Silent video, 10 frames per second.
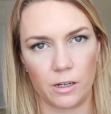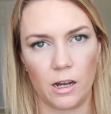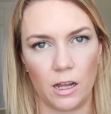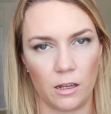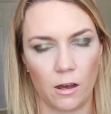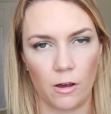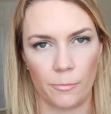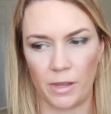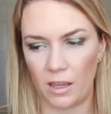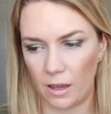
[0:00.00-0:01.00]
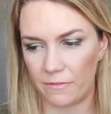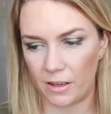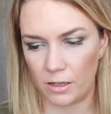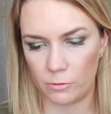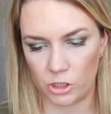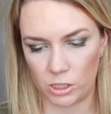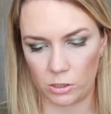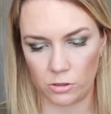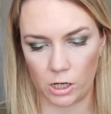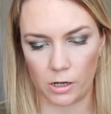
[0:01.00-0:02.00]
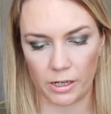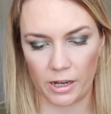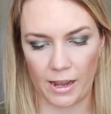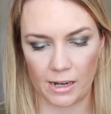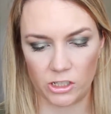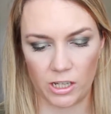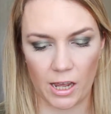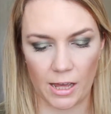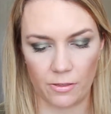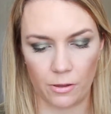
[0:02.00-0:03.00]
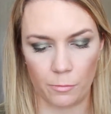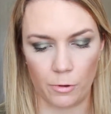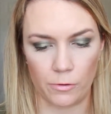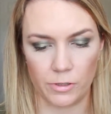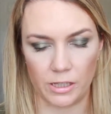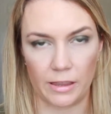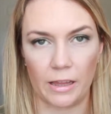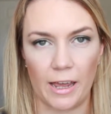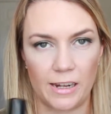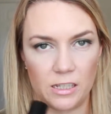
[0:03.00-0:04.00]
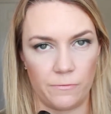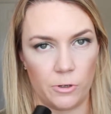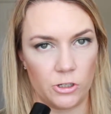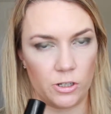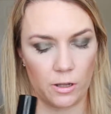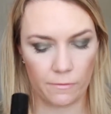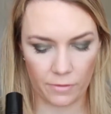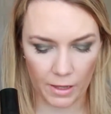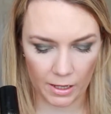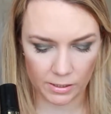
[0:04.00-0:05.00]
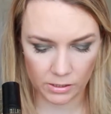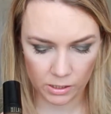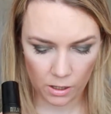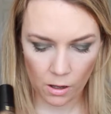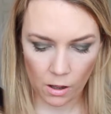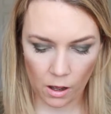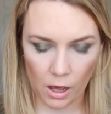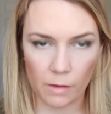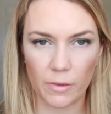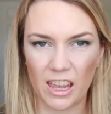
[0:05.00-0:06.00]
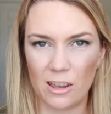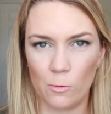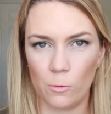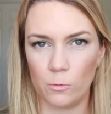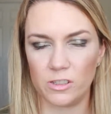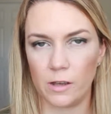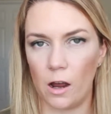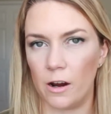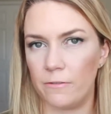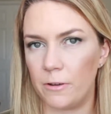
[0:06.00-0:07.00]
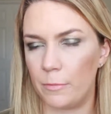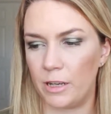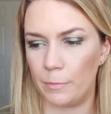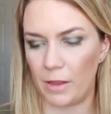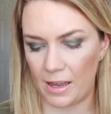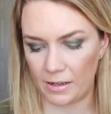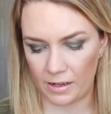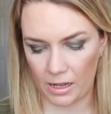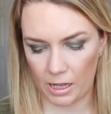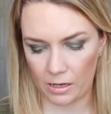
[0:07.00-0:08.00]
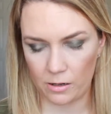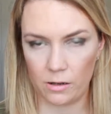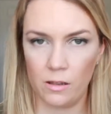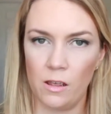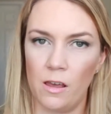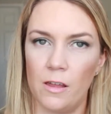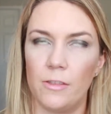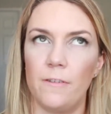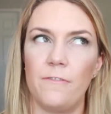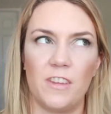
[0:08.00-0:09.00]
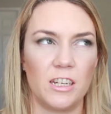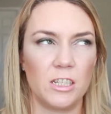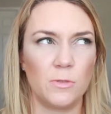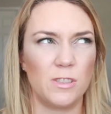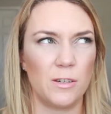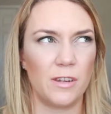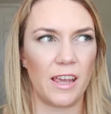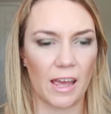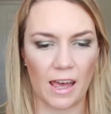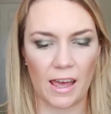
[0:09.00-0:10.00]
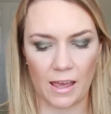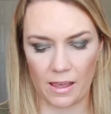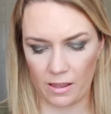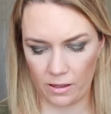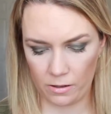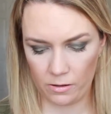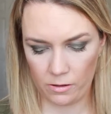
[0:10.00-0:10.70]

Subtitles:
the color on me. I felt it was just too dark, and I actually had the most lightest version of this. It was hard for me to blend in. The finish was okay.